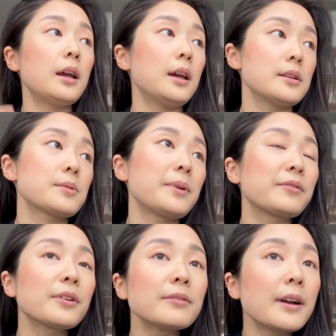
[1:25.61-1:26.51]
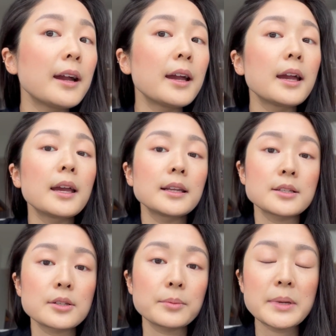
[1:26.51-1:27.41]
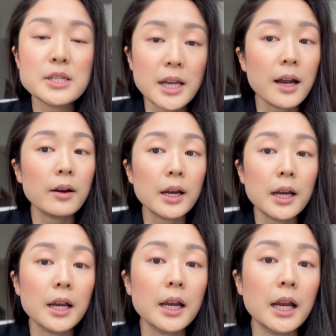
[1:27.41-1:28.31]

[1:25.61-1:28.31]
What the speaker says: I just went for a run, I took my shower,